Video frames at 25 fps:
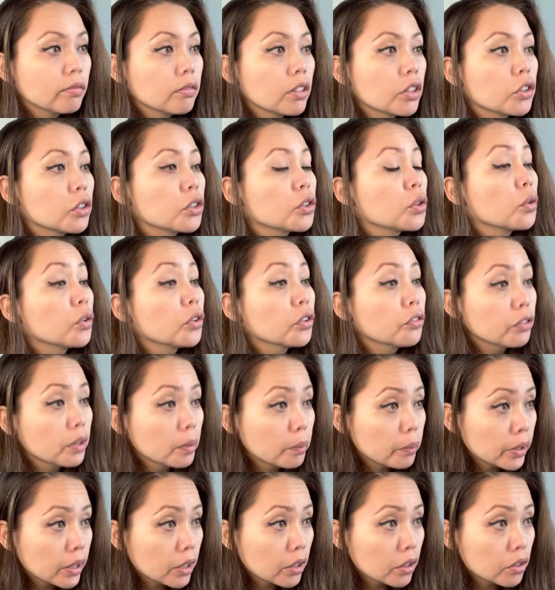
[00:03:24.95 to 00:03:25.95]
So total for
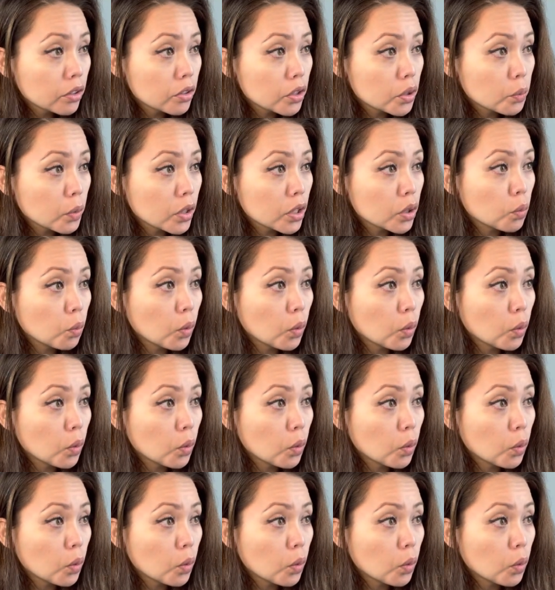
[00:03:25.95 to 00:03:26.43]
bills was